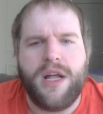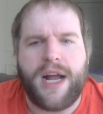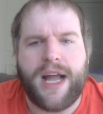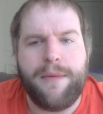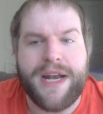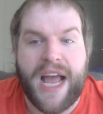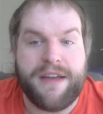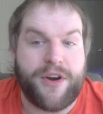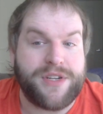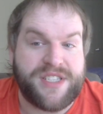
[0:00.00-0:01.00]
A comment I
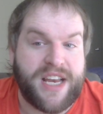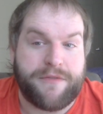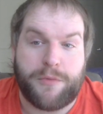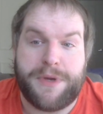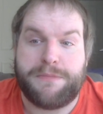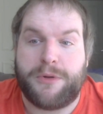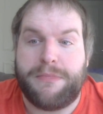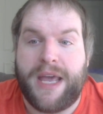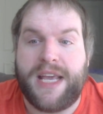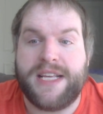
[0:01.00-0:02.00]
have heard several people
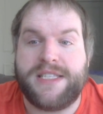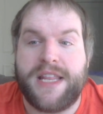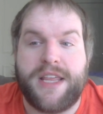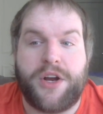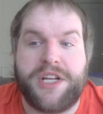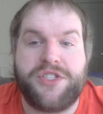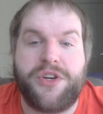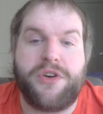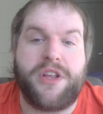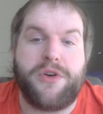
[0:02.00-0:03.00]
make is that they're
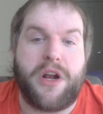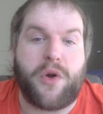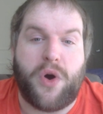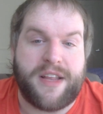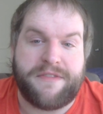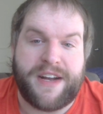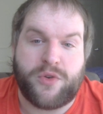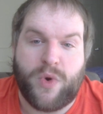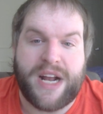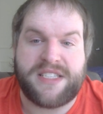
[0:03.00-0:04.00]
concerned they're not qualified
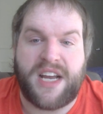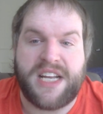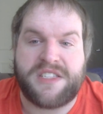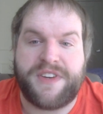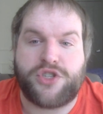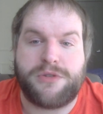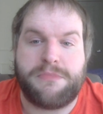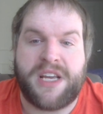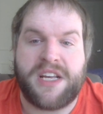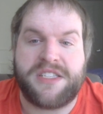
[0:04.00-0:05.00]
to write science fiction
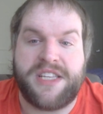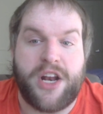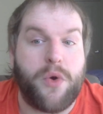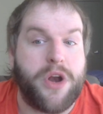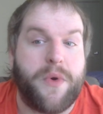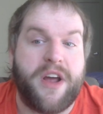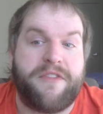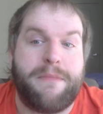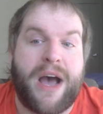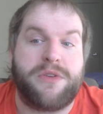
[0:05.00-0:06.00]
because they don't know
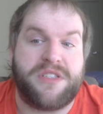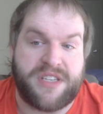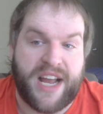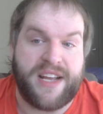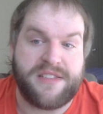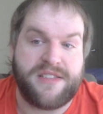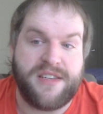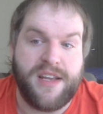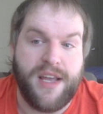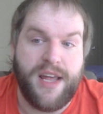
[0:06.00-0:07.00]
enough about science.